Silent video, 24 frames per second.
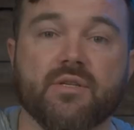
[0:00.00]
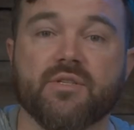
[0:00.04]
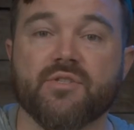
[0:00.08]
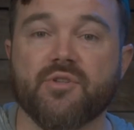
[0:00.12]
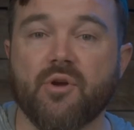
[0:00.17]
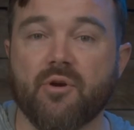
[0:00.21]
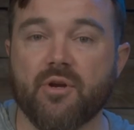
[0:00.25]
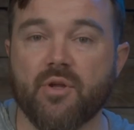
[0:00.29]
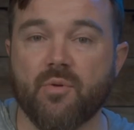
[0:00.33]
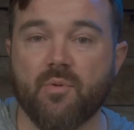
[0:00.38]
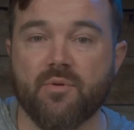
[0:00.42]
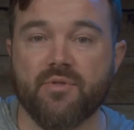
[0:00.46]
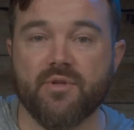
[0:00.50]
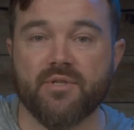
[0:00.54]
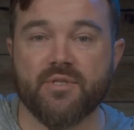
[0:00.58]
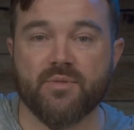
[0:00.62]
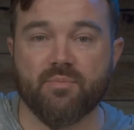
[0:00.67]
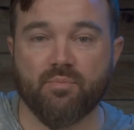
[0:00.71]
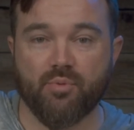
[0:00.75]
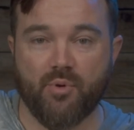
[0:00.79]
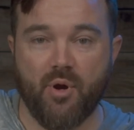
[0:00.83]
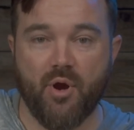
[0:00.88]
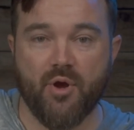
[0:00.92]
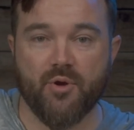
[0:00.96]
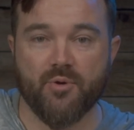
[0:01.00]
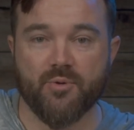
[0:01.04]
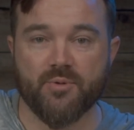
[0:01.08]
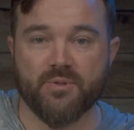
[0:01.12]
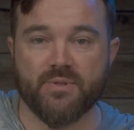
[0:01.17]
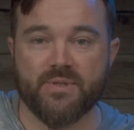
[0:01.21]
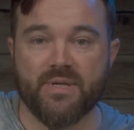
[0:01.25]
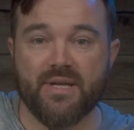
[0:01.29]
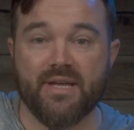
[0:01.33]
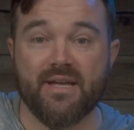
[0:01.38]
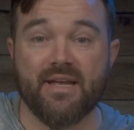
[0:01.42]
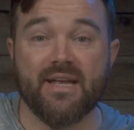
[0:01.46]
Starting with its
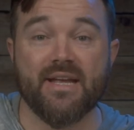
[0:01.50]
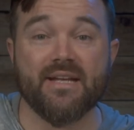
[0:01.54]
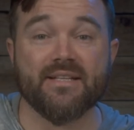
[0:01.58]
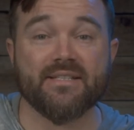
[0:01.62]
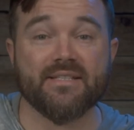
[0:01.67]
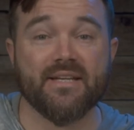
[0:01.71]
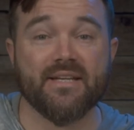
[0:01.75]
pros, its